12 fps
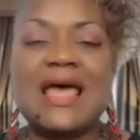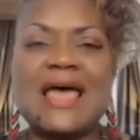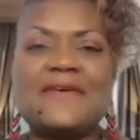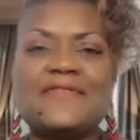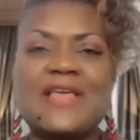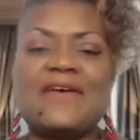I
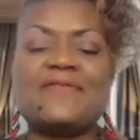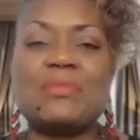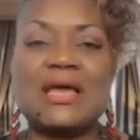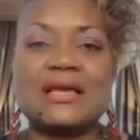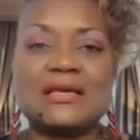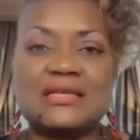have to have
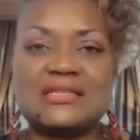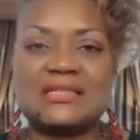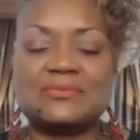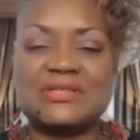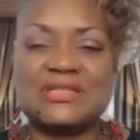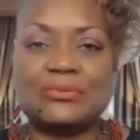
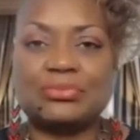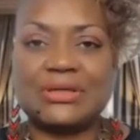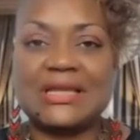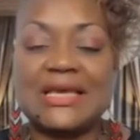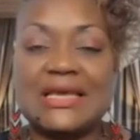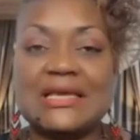mechanisms in
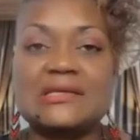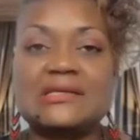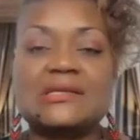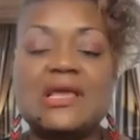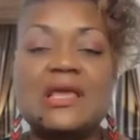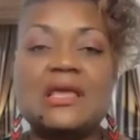
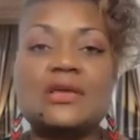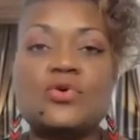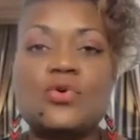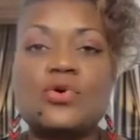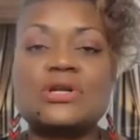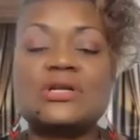place in
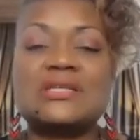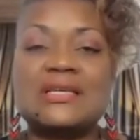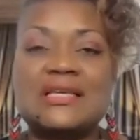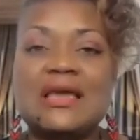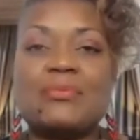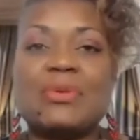order to
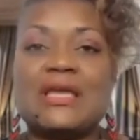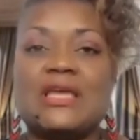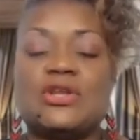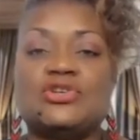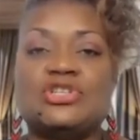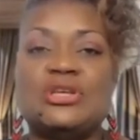get my
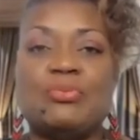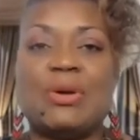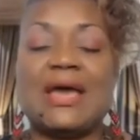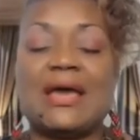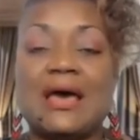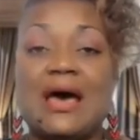energy
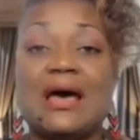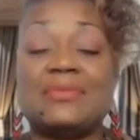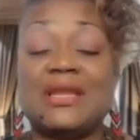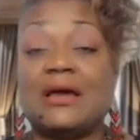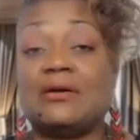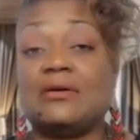back up.
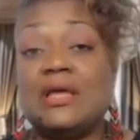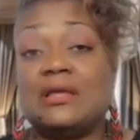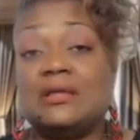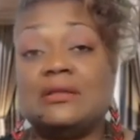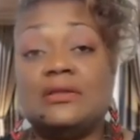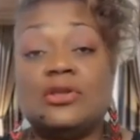Now,
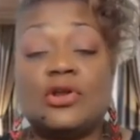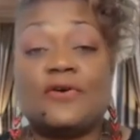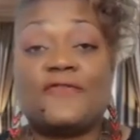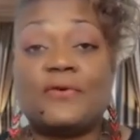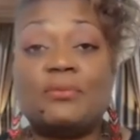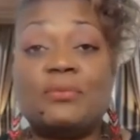
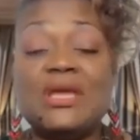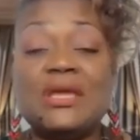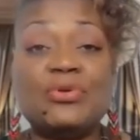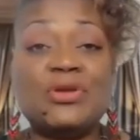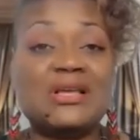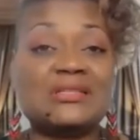for me,
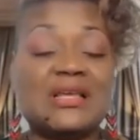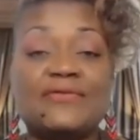because